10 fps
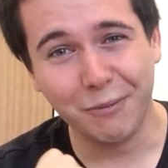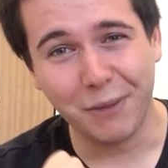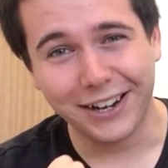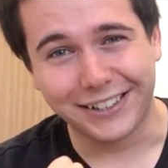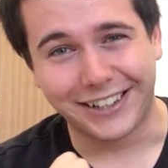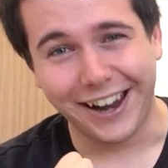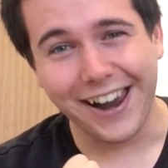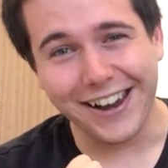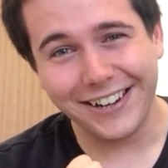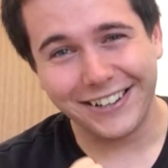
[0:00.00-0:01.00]
My
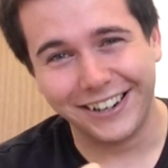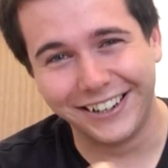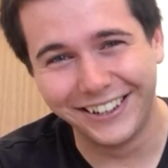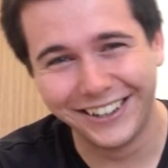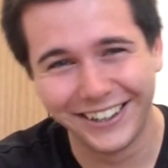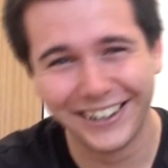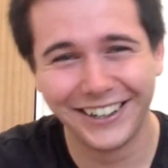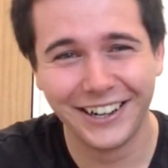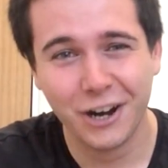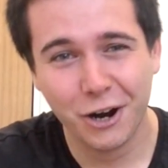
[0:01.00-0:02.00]
cane!
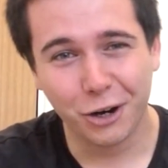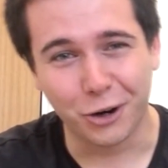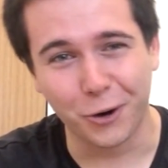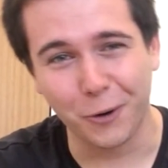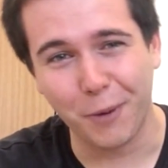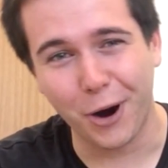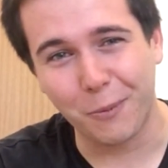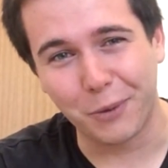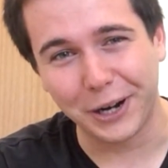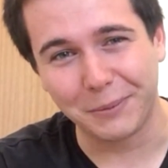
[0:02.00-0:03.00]
Kubo,
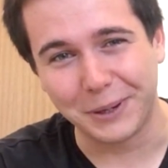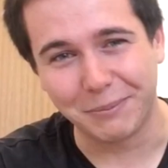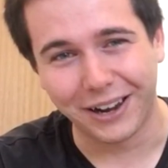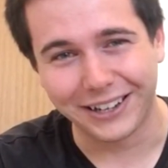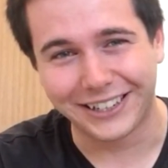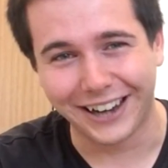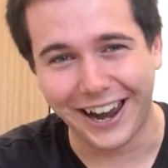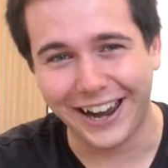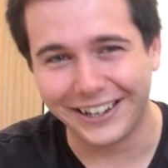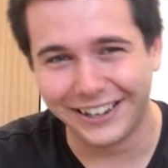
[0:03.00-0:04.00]
bring me my
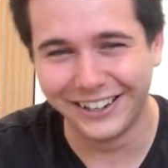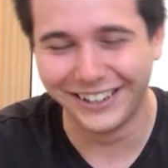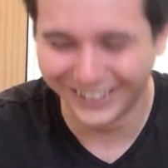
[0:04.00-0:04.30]
cane!